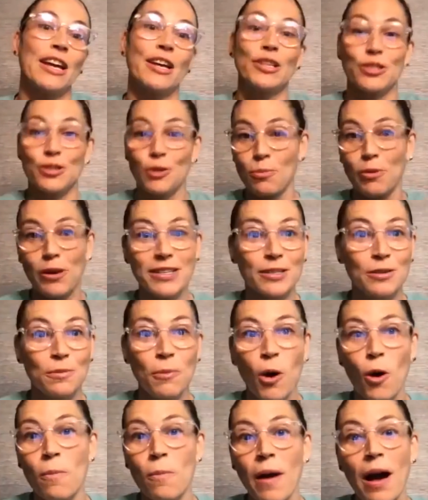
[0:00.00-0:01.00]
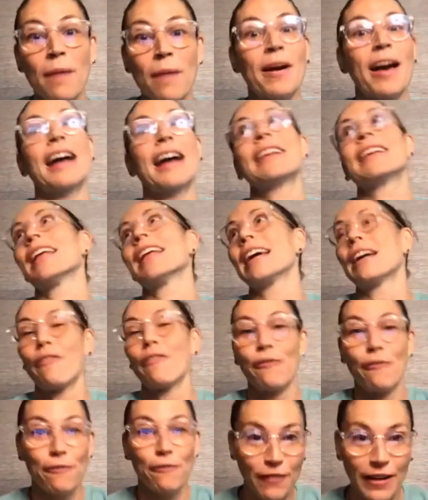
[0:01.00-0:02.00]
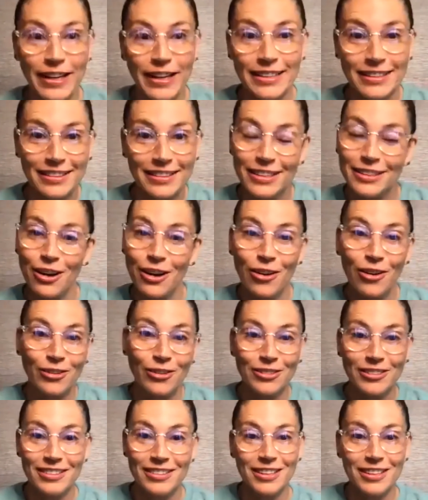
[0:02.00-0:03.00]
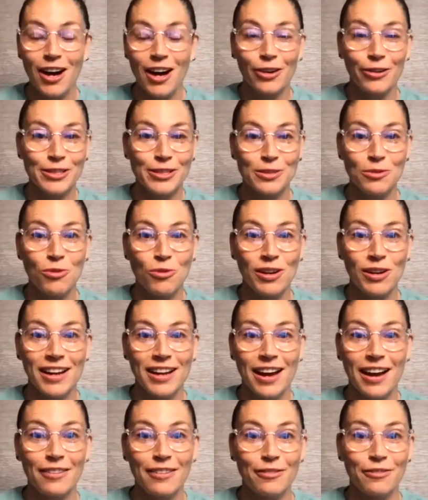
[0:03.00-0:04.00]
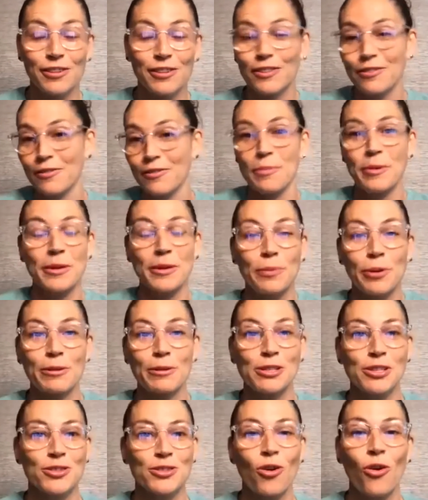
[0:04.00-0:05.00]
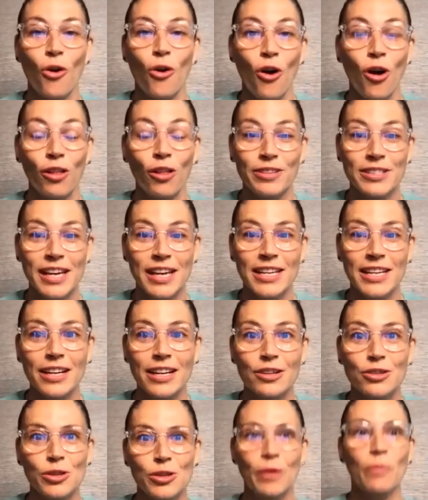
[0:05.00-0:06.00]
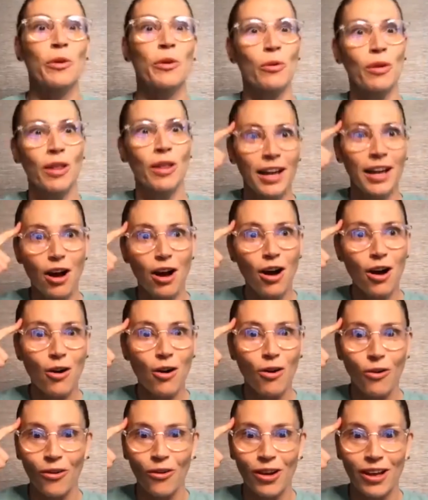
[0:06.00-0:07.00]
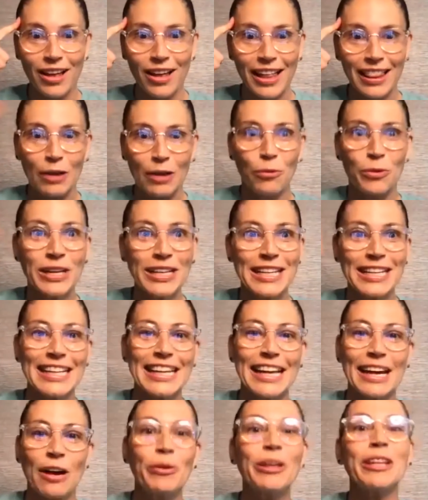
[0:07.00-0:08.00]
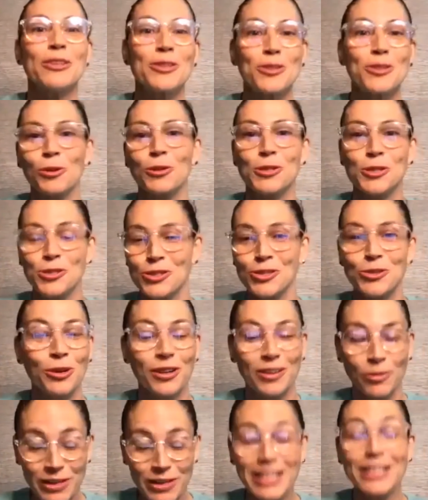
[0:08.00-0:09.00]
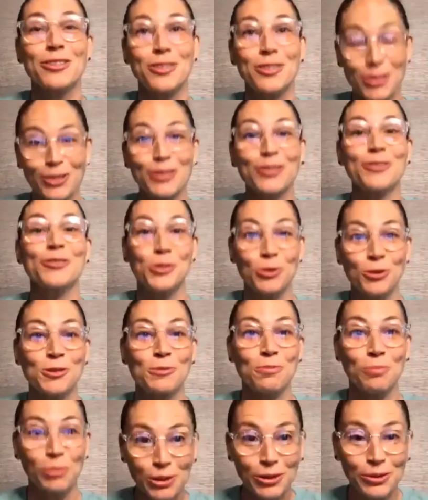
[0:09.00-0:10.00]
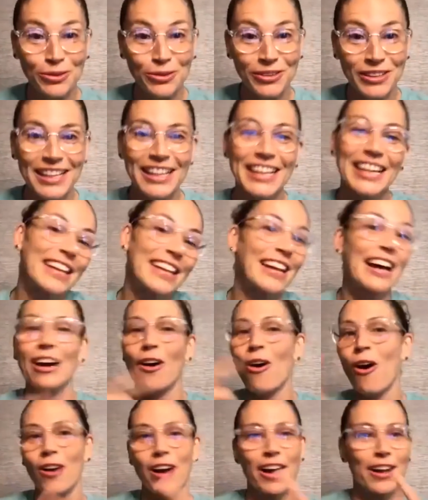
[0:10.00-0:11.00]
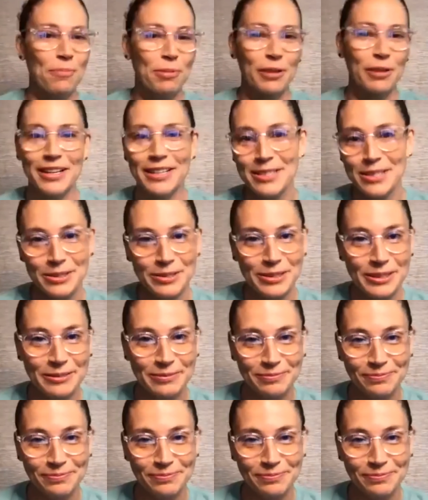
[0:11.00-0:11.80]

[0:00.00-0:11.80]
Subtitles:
so President Obama had to like fight, the Congress and whatnot for pretty much all of his 8 years. So then we were like, oh, like we need to turn Georgia blue, and that all kind of played into it.